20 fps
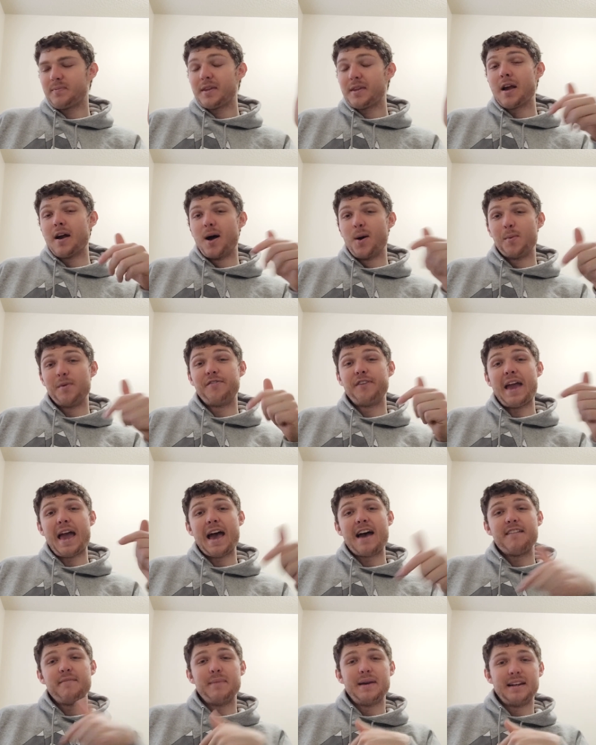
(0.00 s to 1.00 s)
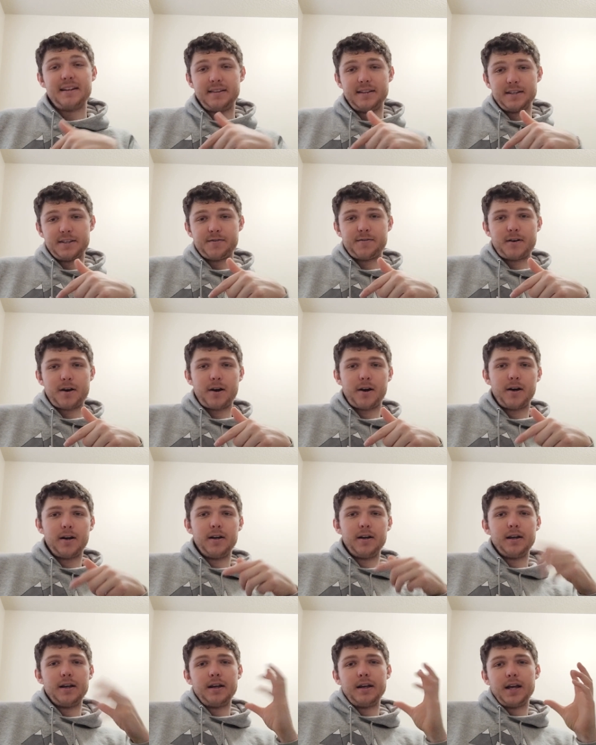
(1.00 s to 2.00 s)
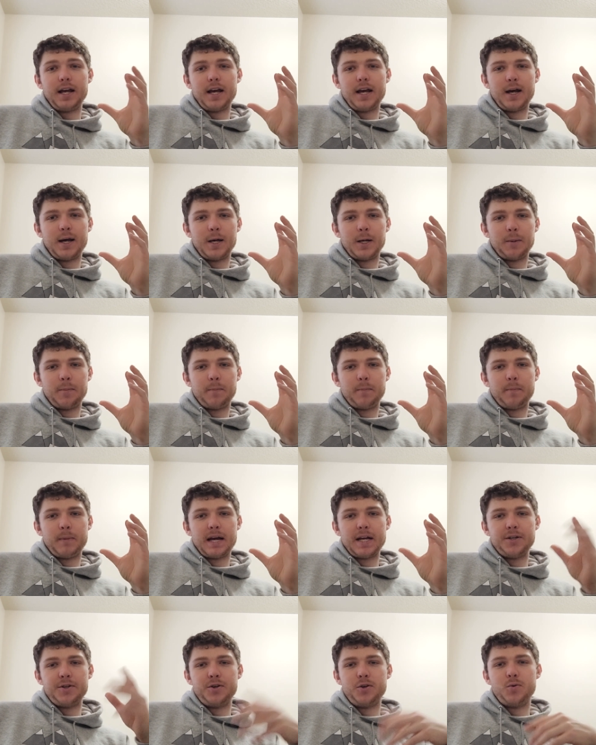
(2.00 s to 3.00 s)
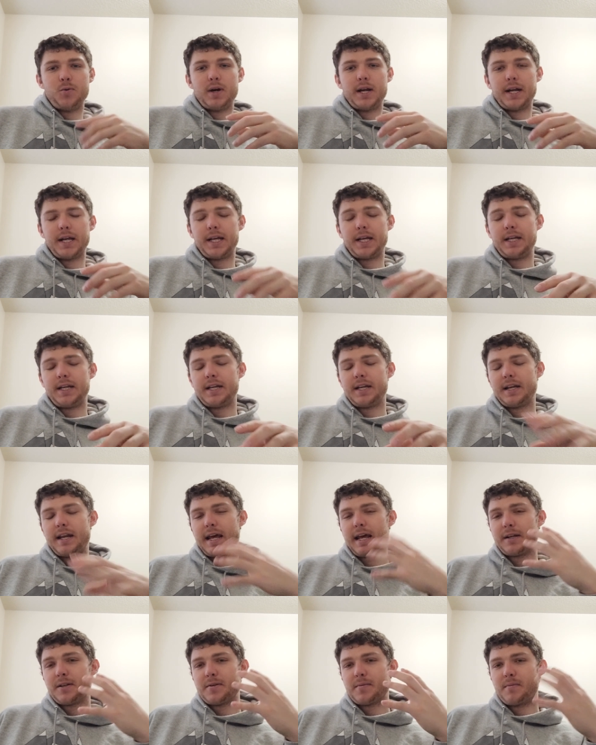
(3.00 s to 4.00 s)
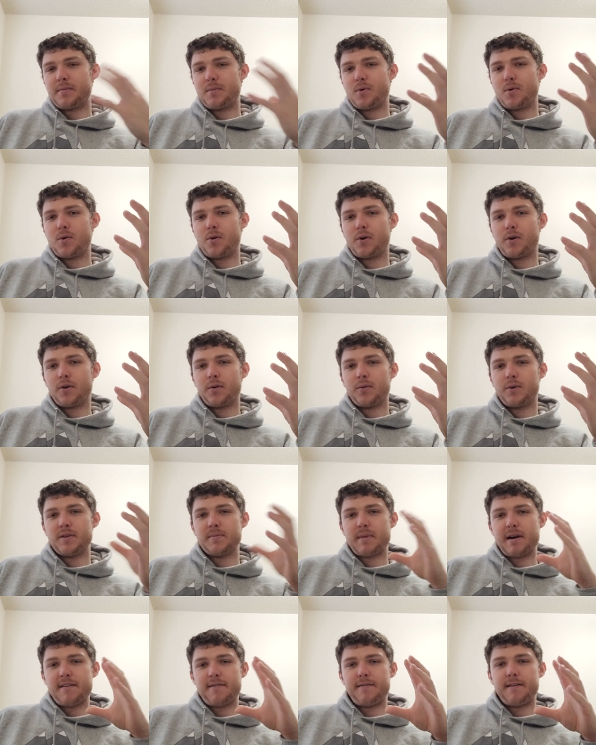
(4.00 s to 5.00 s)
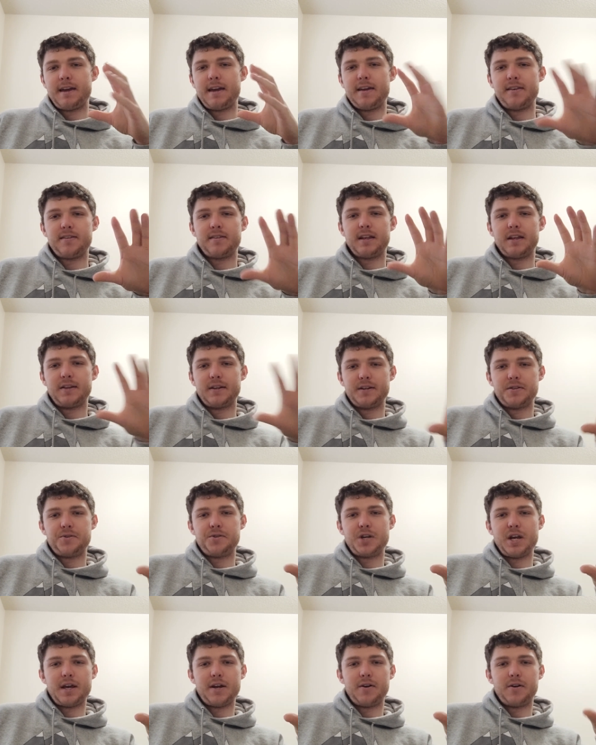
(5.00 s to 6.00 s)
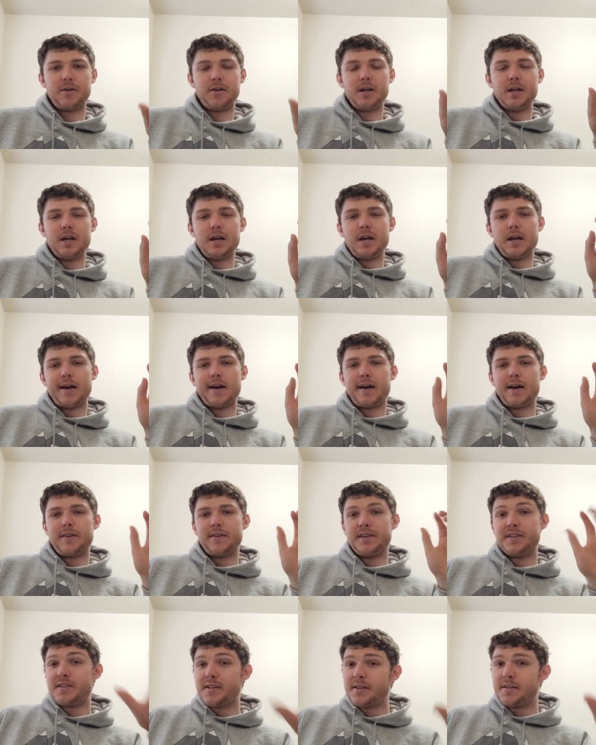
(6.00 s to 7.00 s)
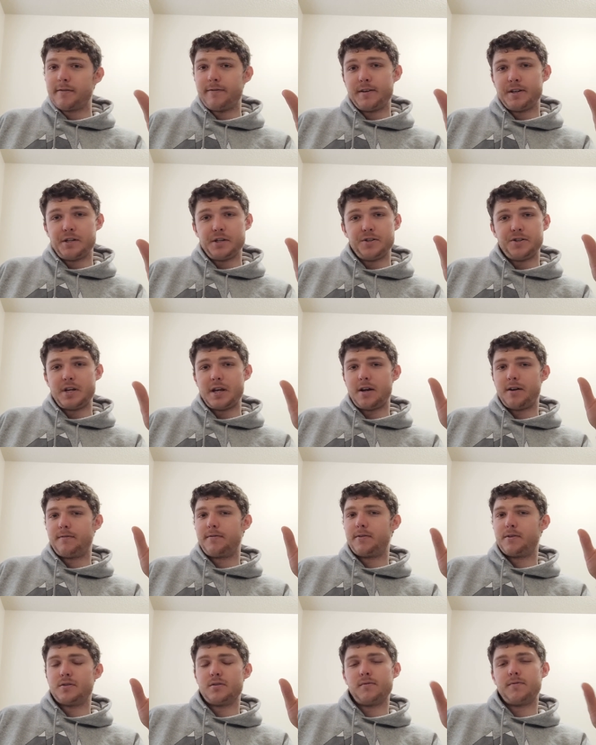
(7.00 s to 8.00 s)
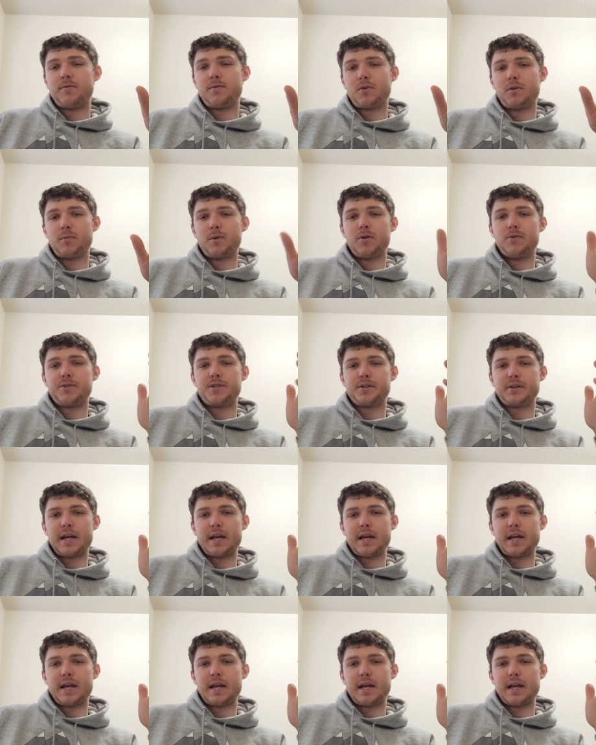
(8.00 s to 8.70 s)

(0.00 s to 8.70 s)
If you have made it this far, I do want to connect more with my faith in this channel. This is a fishing channel first and foremost.